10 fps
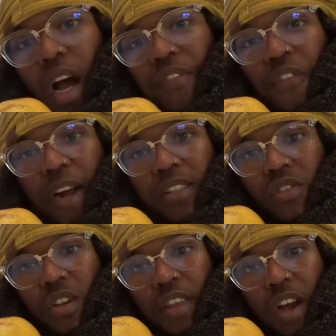Hi,
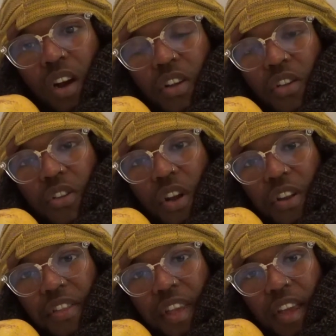friends. Are, are you are
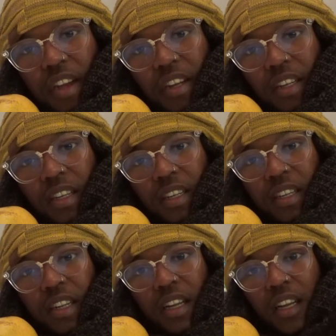you there?
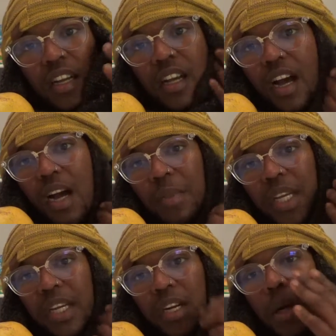I'm
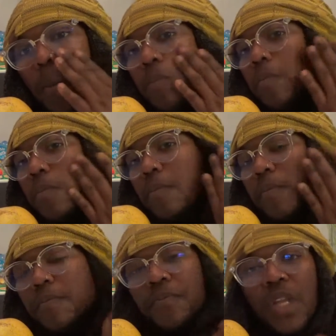here.
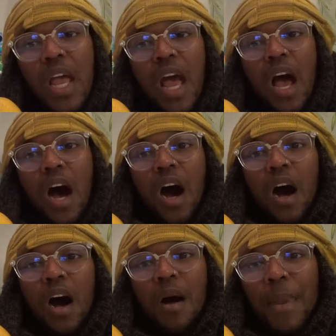
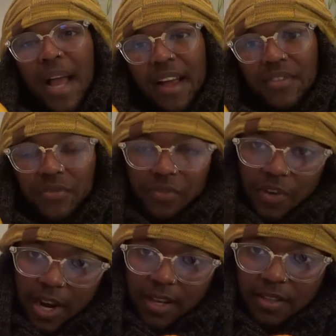Um, I have some
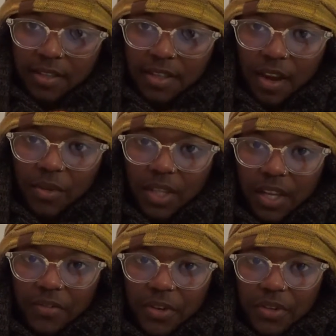friends. I would
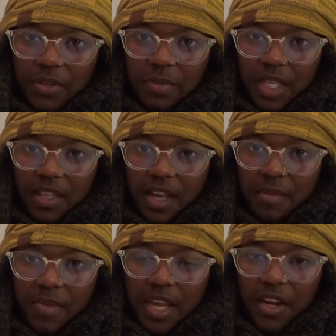like for you to meet
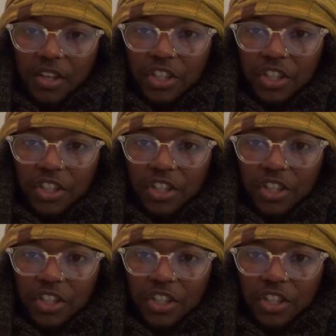them. They are